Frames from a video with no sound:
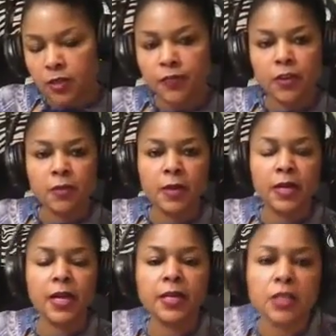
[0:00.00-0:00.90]
If anybody
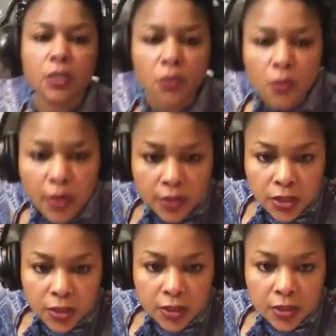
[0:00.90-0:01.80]
has any
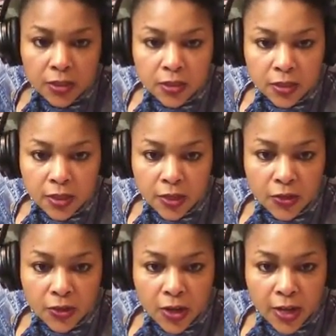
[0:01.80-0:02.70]
questions, and I know
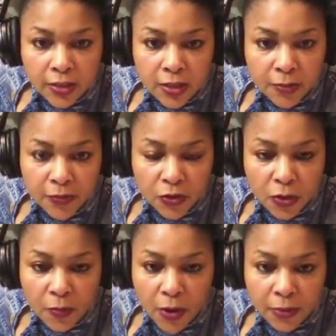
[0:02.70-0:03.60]
you guys, some of you
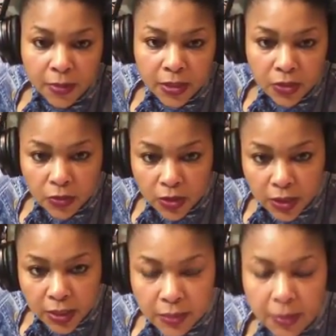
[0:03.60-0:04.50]
are probably still
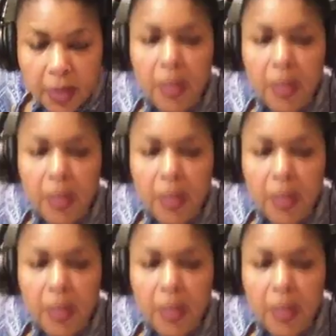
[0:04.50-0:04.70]
asleep.